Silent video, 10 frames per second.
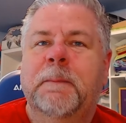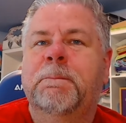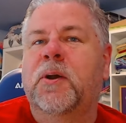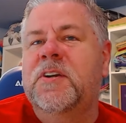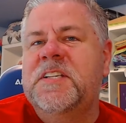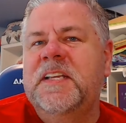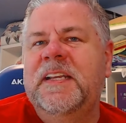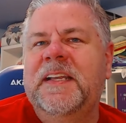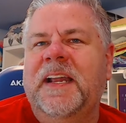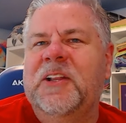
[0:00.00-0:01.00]
Percy
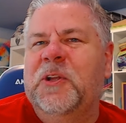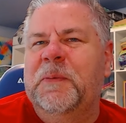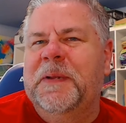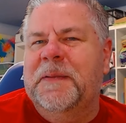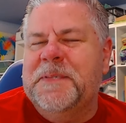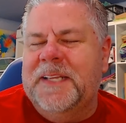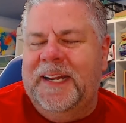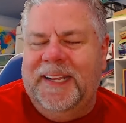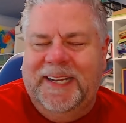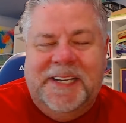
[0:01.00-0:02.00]
got a little bit upset
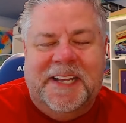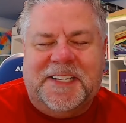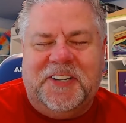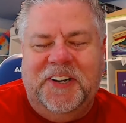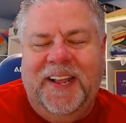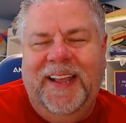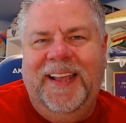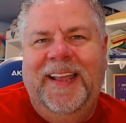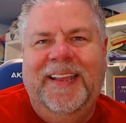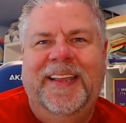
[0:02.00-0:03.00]
again
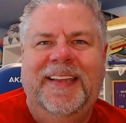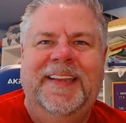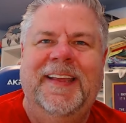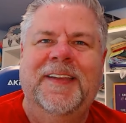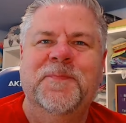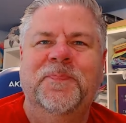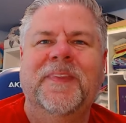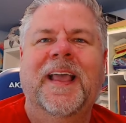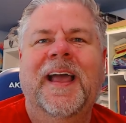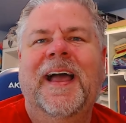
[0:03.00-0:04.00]
yesterday.
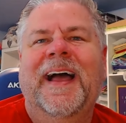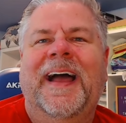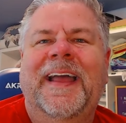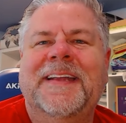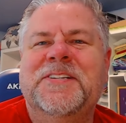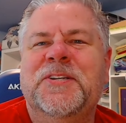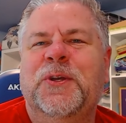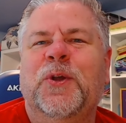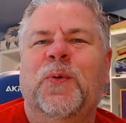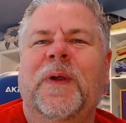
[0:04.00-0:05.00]
I had to
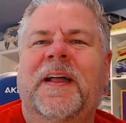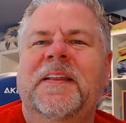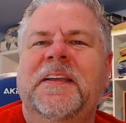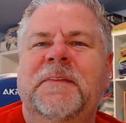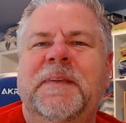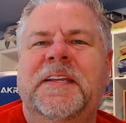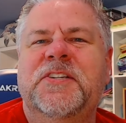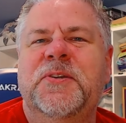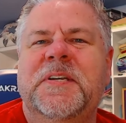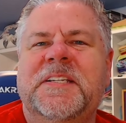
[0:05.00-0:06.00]
corral him
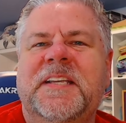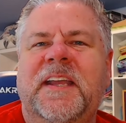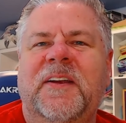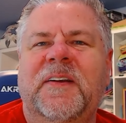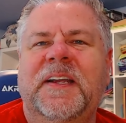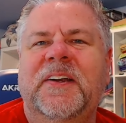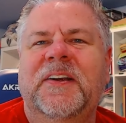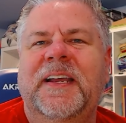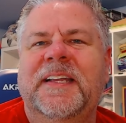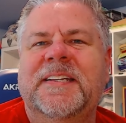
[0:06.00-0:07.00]
into his carrier
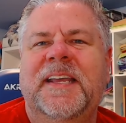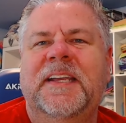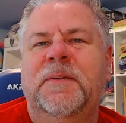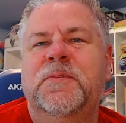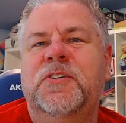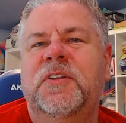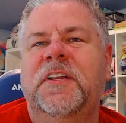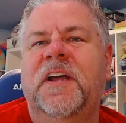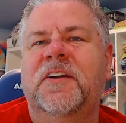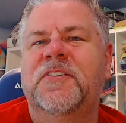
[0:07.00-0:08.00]
and take him to the
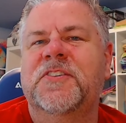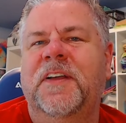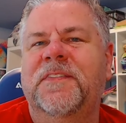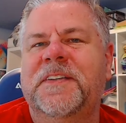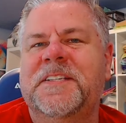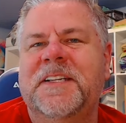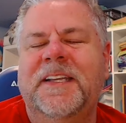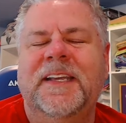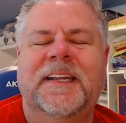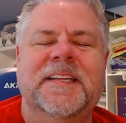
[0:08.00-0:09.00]
doctor's office to
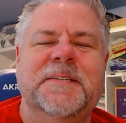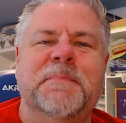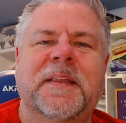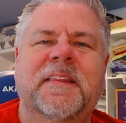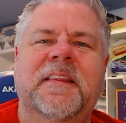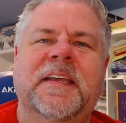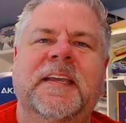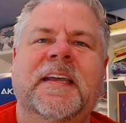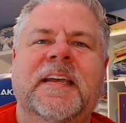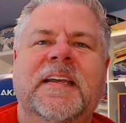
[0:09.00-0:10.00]
get his
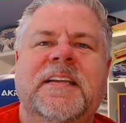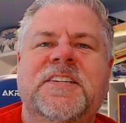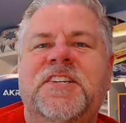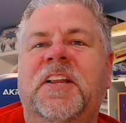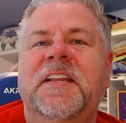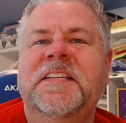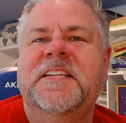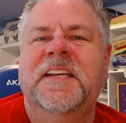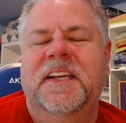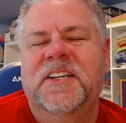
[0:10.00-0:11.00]
monthly
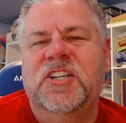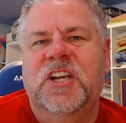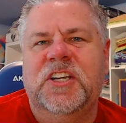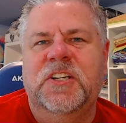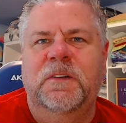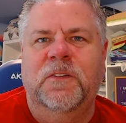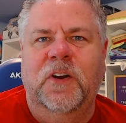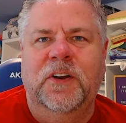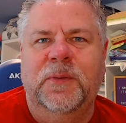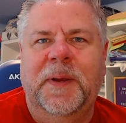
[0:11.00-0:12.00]
Solensia injection for
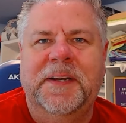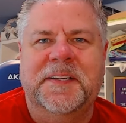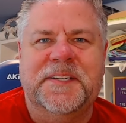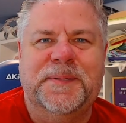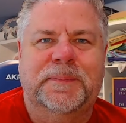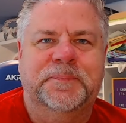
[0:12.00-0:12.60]
arthritis.